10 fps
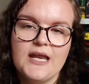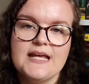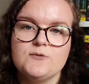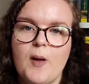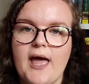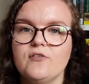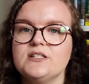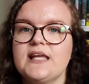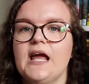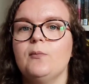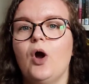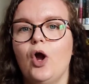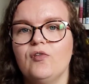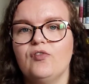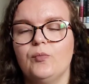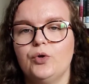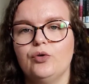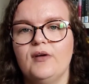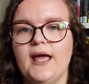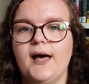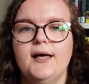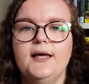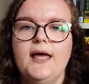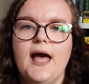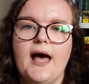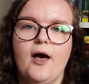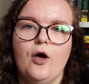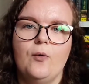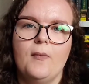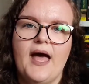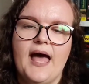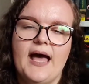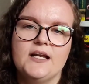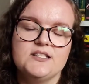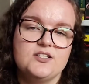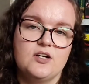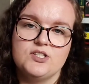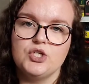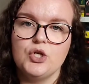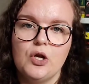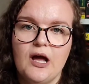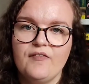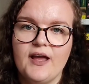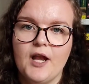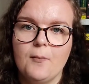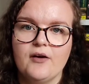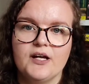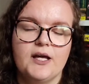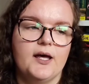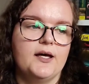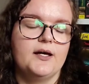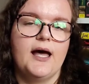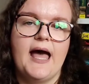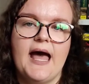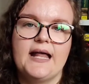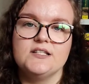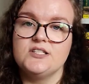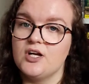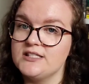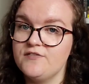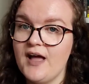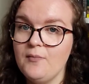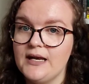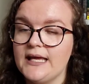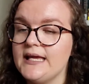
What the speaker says: His parents came over from Korea and started a new life in America and started a family.